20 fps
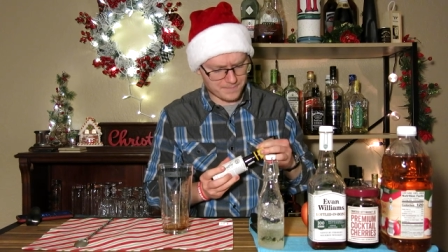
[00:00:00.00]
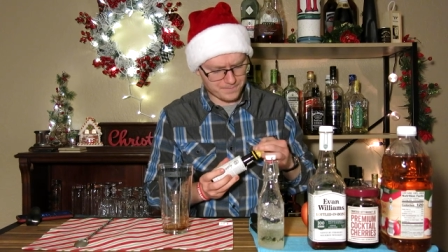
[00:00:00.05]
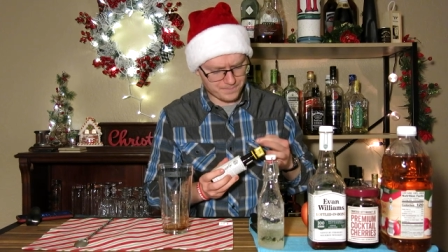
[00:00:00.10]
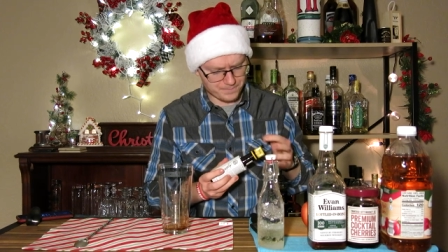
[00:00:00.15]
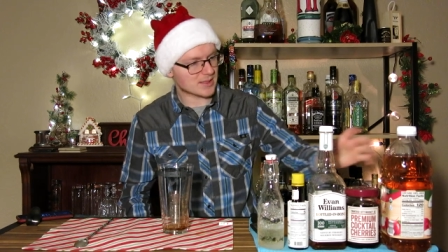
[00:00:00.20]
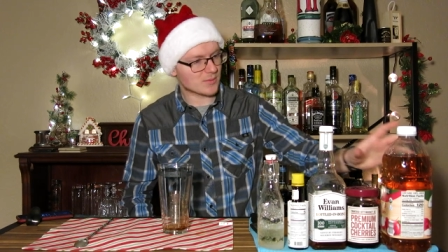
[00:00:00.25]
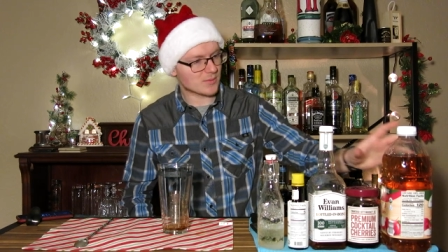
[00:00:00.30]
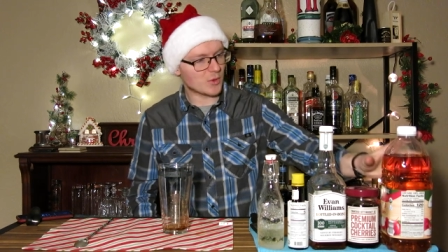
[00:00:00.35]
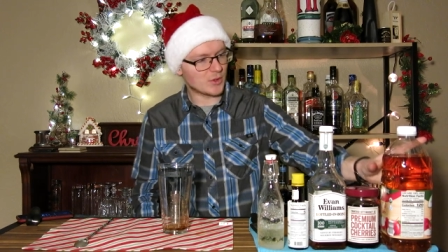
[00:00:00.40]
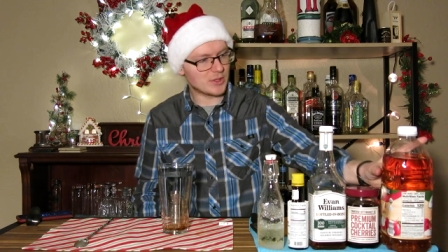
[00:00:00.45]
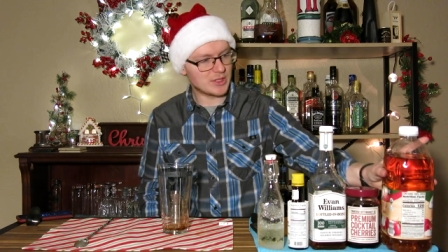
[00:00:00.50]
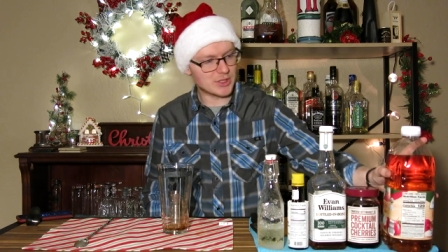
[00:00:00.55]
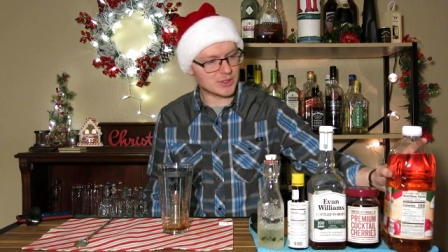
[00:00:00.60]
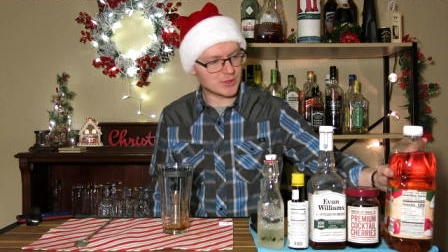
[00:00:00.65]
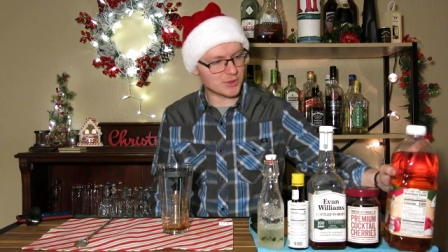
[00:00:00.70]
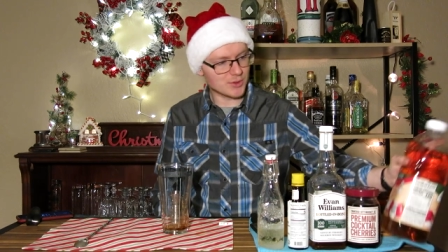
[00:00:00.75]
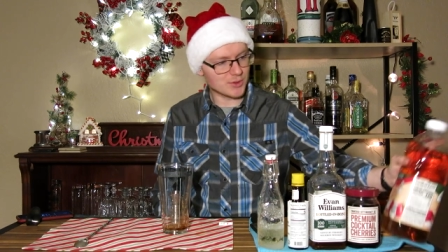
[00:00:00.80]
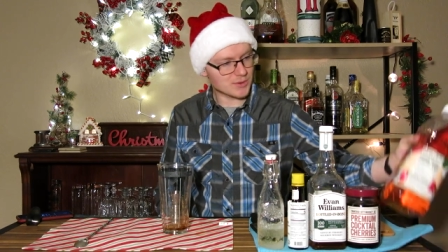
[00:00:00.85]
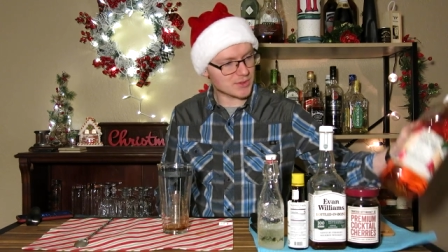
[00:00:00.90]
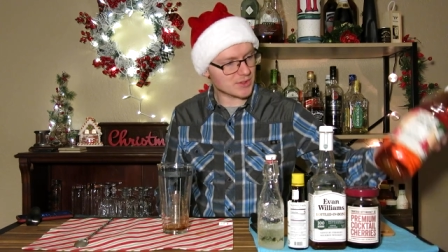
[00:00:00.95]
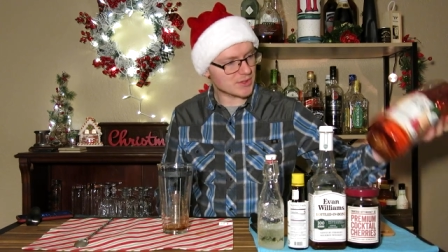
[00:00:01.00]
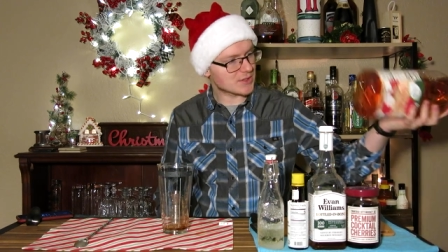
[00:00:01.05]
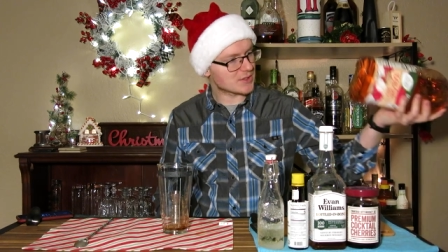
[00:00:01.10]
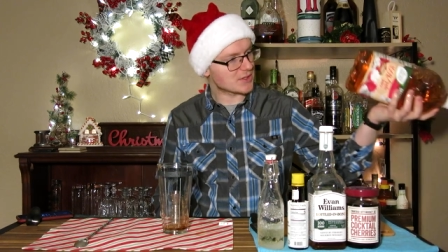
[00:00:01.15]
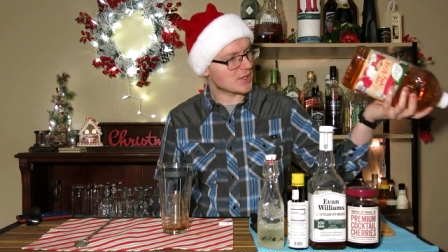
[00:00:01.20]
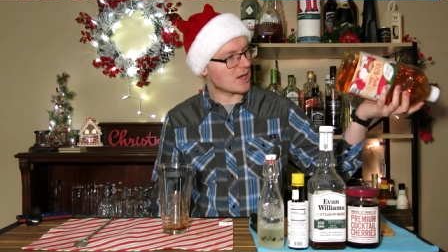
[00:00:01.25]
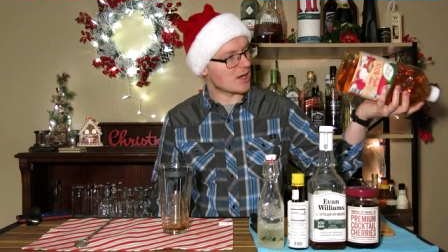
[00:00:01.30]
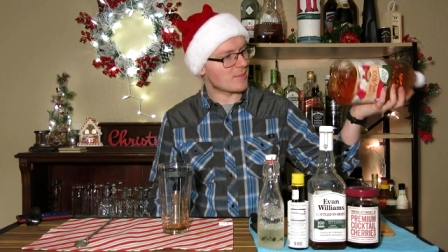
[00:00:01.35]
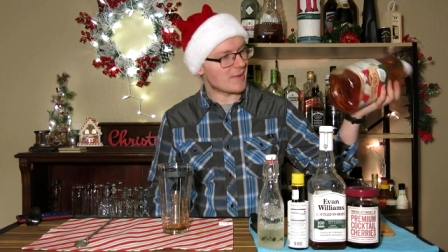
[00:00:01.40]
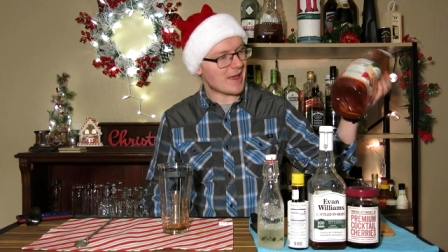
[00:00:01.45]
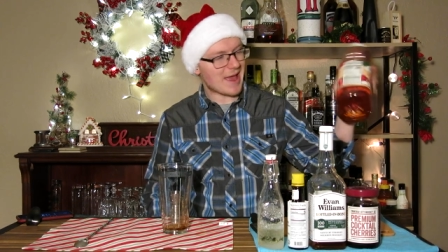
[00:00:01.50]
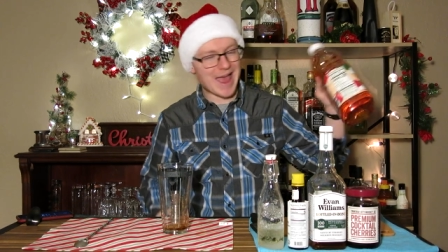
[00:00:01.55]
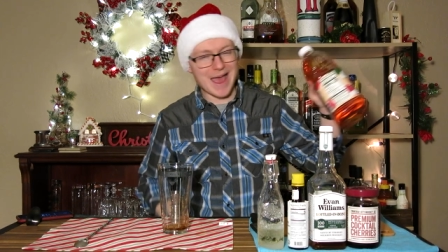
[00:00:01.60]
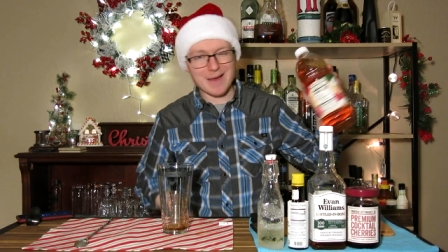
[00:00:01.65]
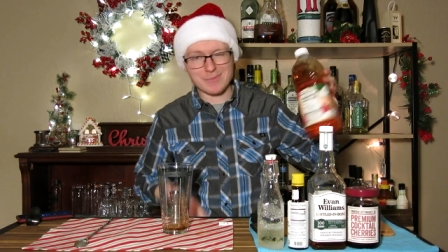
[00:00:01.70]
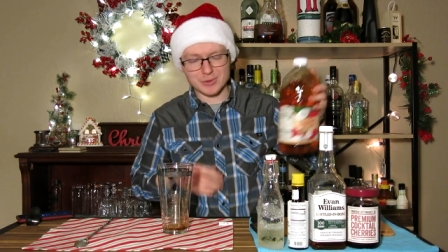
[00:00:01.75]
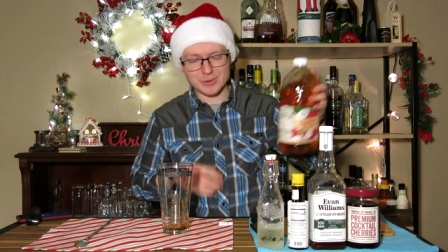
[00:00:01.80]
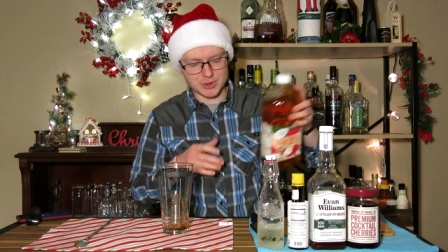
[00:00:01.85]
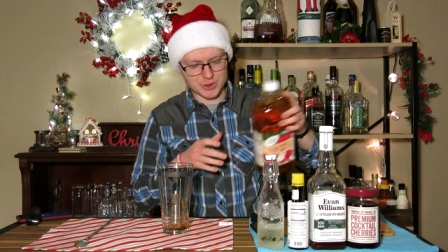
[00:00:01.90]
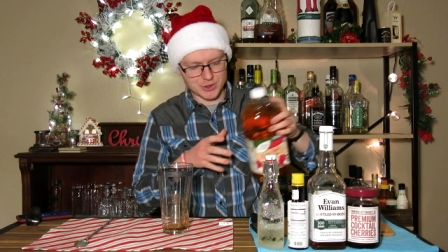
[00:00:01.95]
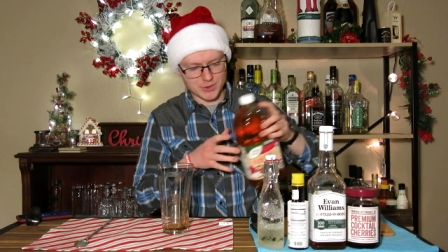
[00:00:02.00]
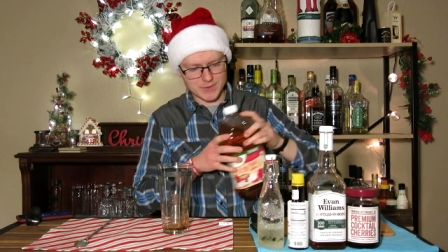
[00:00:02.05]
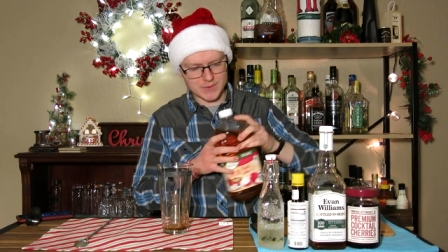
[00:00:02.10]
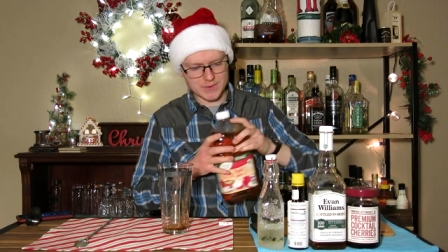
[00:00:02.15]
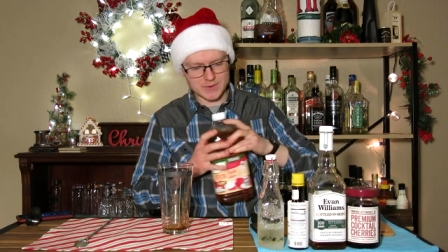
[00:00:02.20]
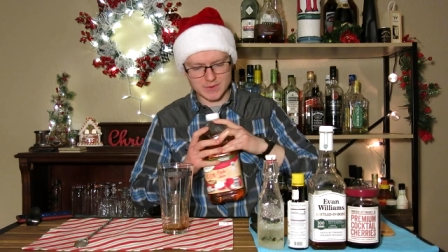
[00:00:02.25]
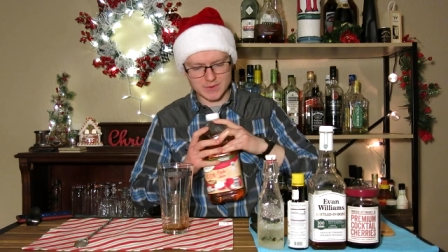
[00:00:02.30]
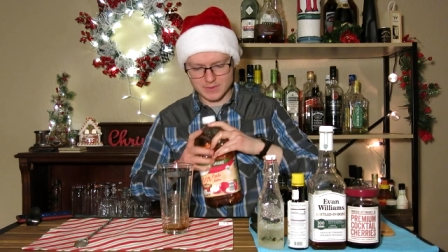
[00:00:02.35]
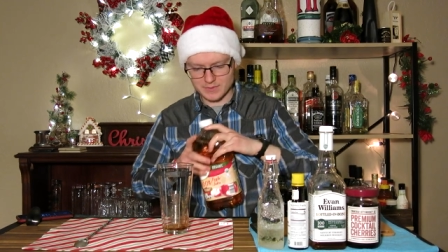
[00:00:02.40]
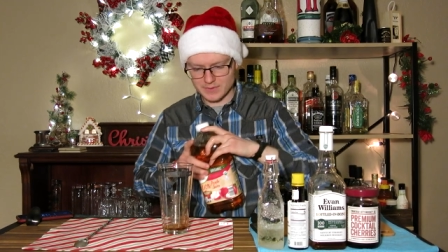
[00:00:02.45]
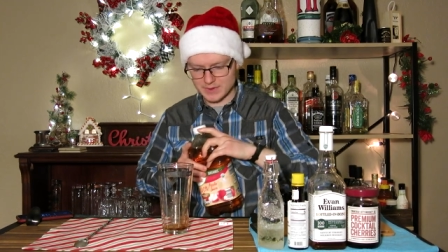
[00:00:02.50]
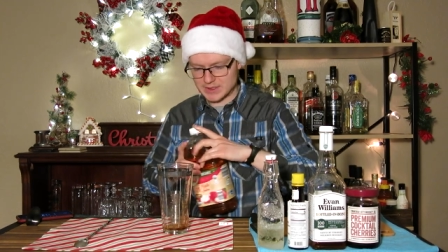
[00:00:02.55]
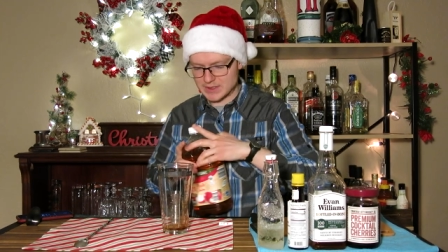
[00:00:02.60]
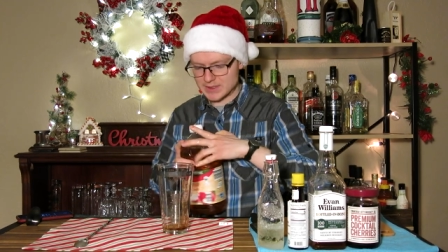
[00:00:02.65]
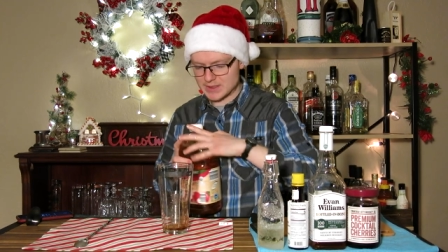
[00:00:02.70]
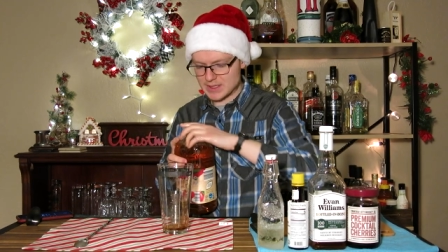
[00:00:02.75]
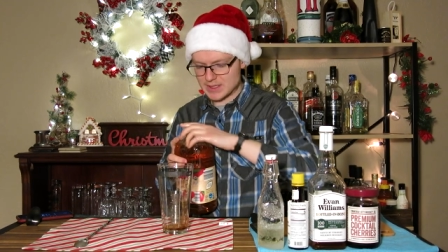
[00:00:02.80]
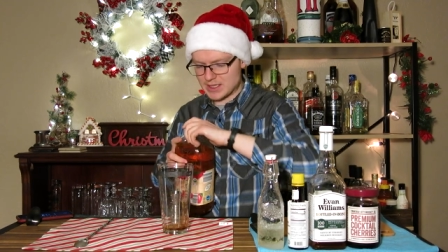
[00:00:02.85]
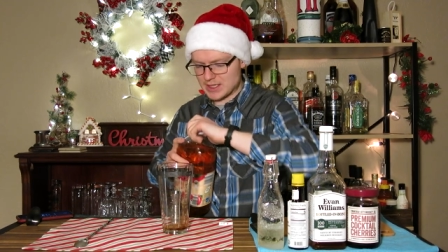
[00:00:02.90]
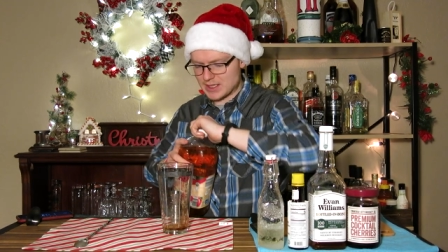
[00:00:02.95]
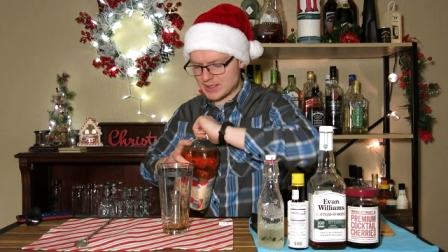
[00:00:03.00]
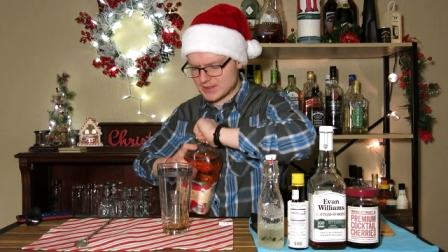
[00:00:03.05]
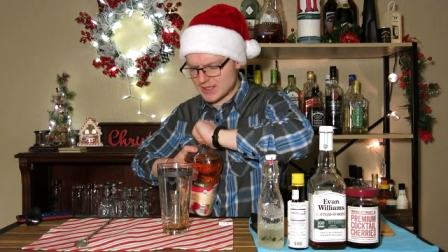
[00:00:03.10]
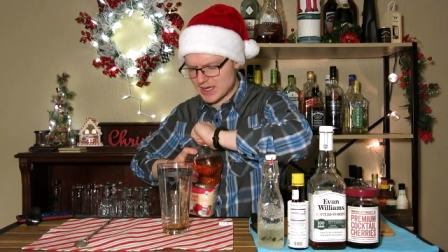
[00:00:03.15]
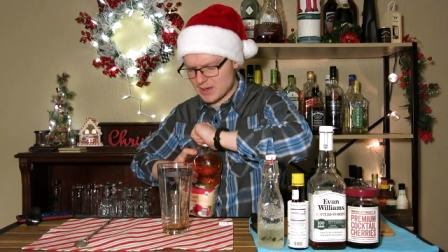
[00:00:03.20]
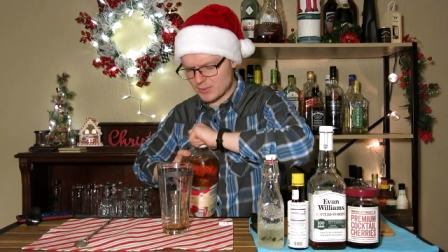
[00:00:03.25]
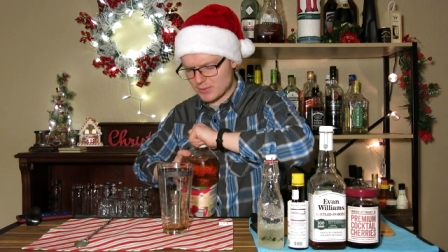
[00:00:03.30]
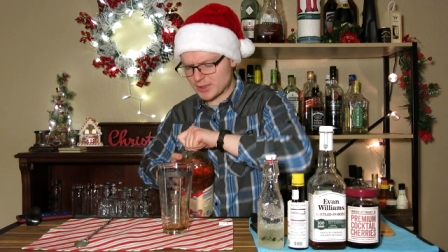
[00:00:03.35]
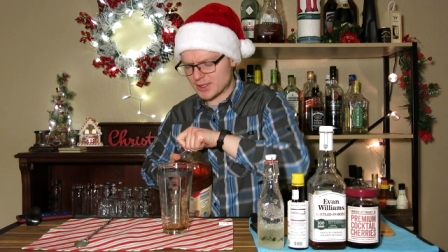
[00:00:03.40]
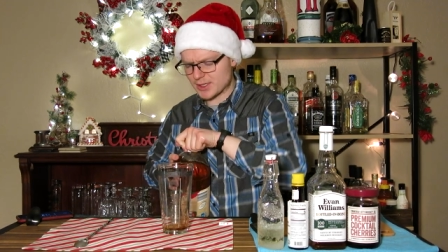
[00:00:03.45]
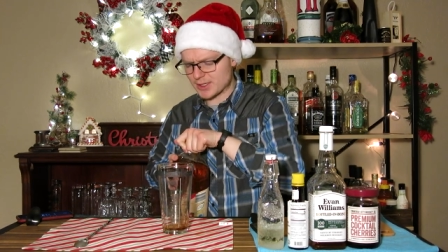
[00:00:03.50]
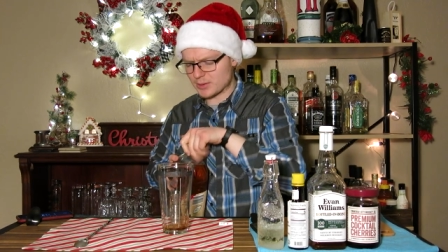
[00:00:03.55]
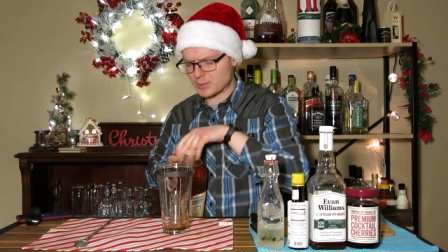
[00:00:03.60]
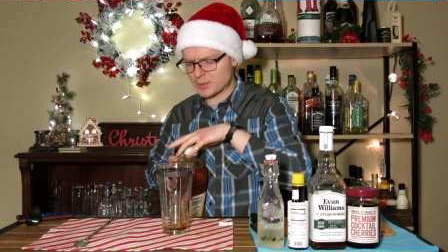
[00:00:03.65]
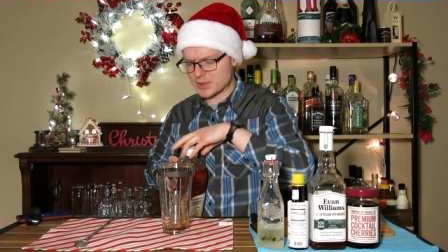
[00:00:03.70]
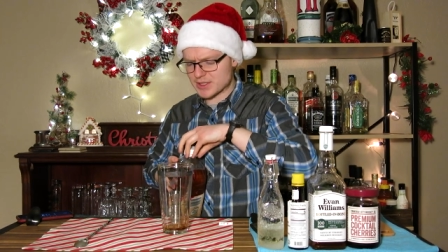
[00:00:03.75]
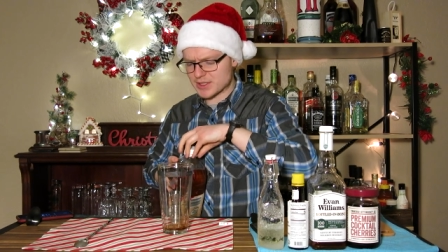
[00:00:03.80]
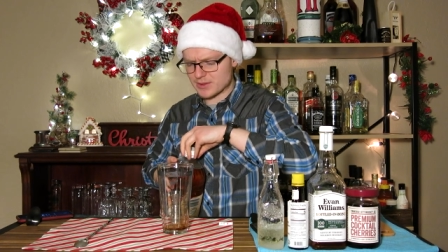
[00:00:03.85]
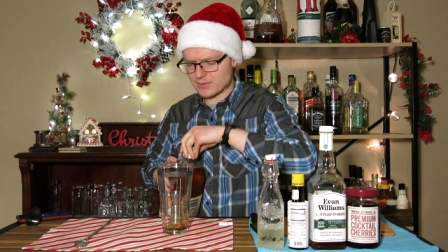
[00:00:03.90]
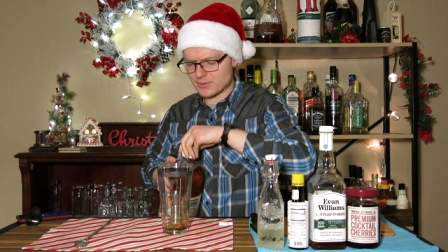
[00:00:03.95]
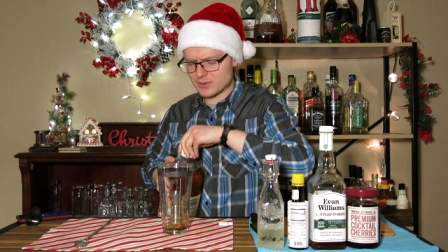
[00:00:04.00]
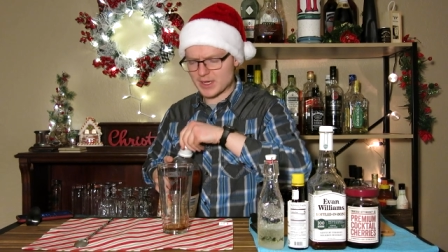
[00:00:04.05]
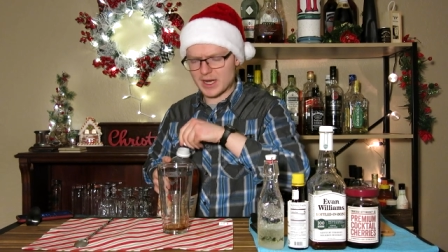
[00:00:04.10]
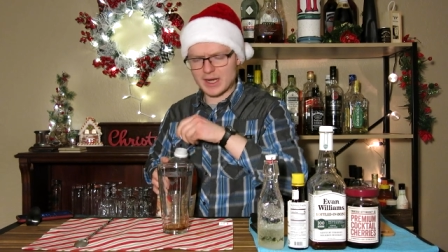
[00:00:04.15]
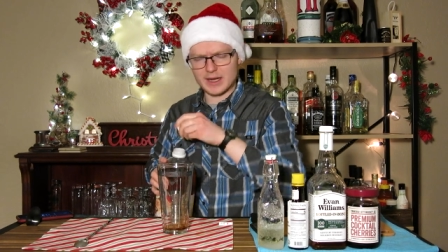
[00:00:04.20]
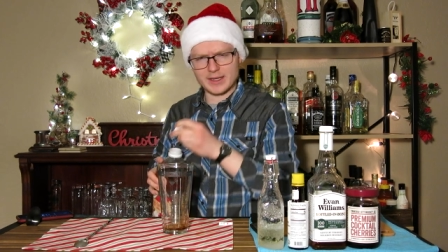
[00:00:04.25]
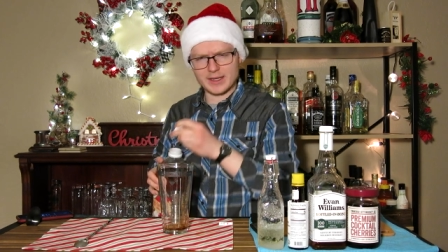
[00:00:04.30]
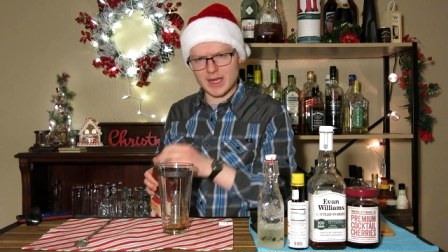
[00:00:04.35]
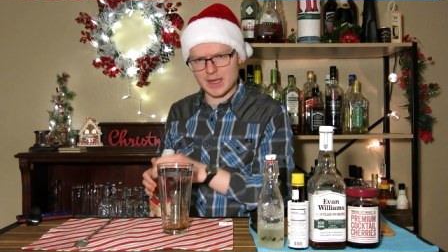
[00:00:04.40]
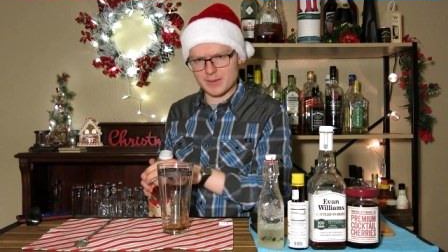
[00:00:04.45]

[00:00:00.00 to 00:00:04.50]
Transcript: So I'm going to introduce some apple juice. This is the same 100% organic